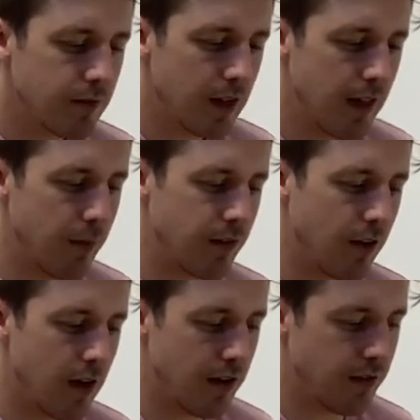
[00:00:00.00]
That one's
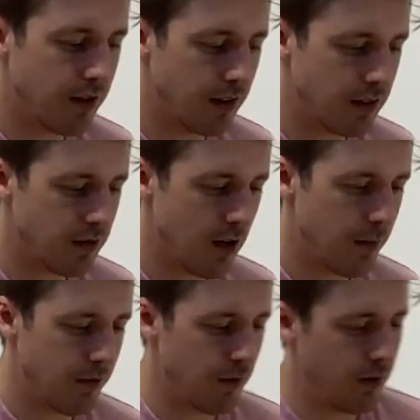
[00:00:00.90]
kind of sticking straight up
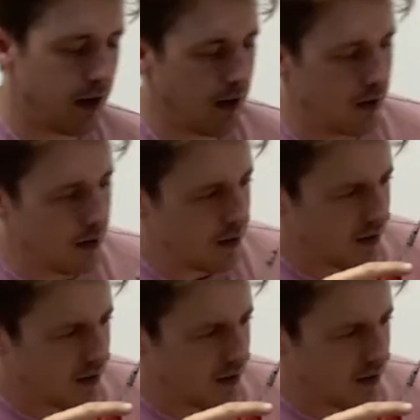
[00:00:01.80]
as well.